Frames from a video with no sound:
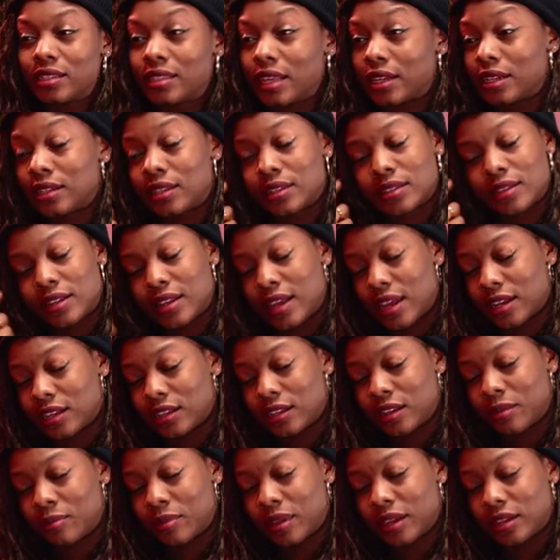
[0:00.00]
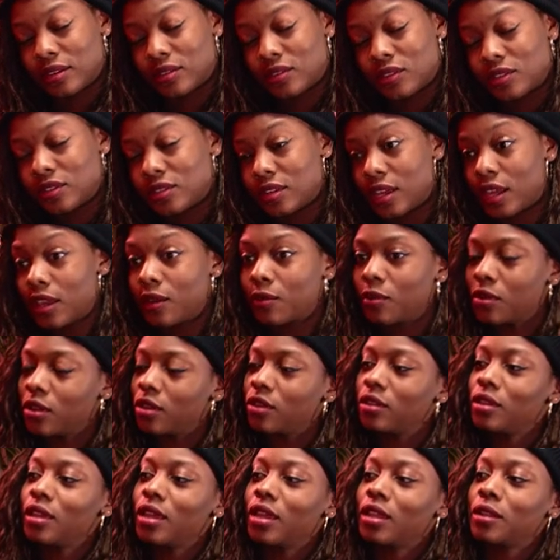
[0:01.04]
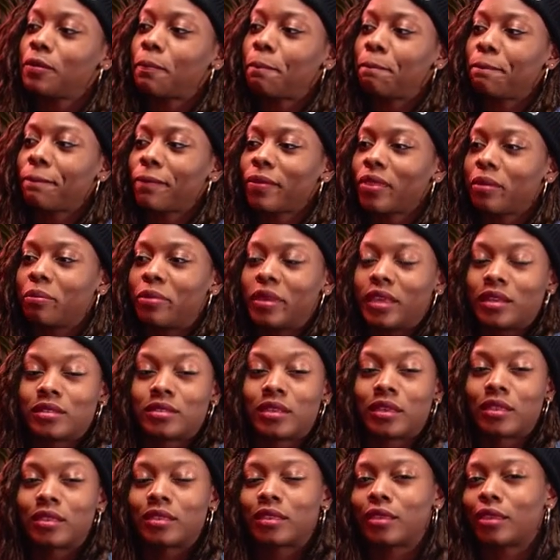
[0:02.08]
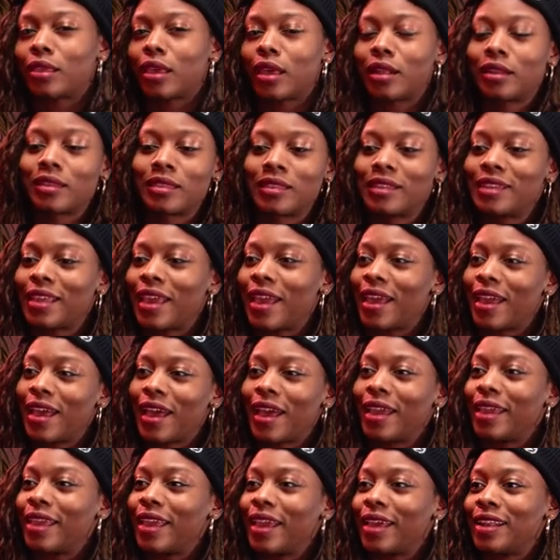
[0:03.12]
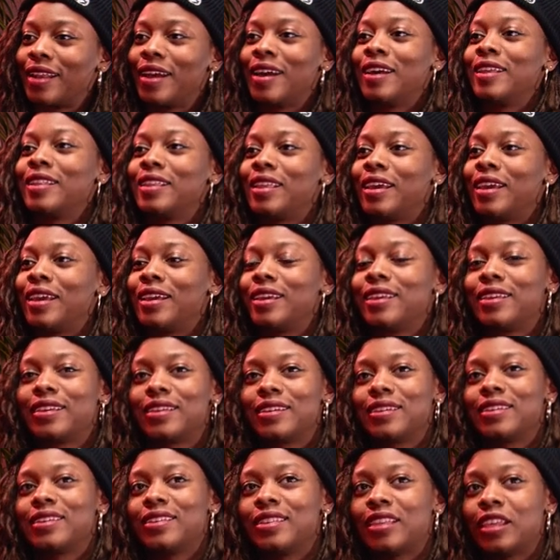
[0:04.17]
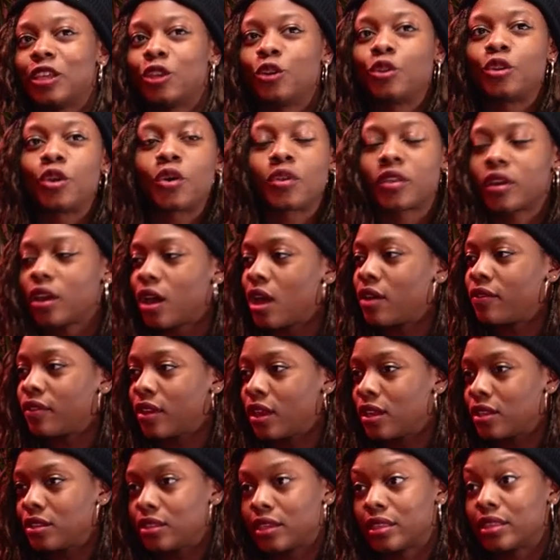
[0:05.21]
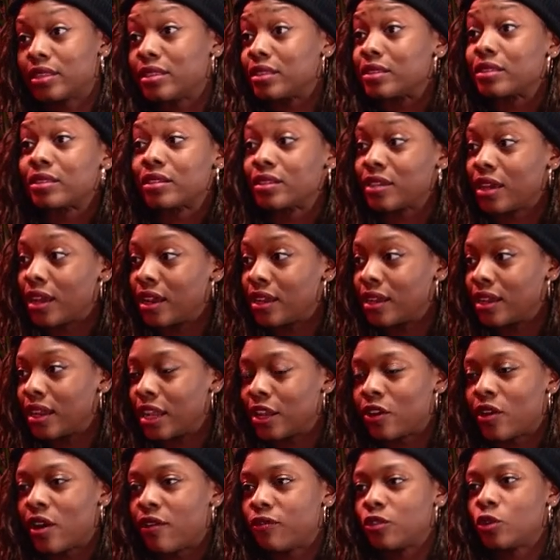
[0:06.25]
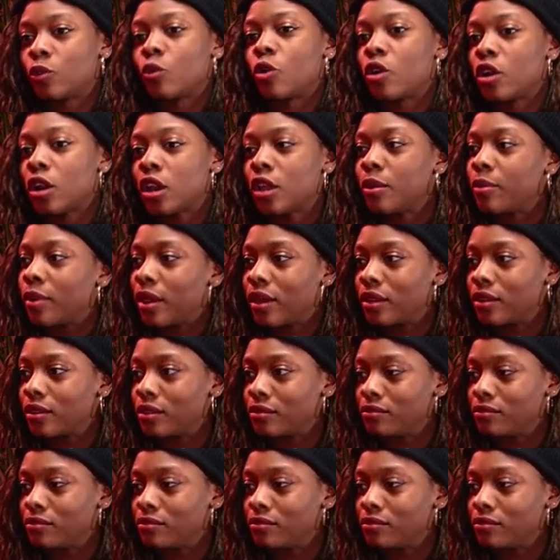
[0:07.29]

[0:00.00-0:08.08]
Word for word: of just had to disconnect, and I'm like, just take what you need, because at the end of the day, I cannot like. Like you know the caveats, like this isn't done, and I don't have to worry about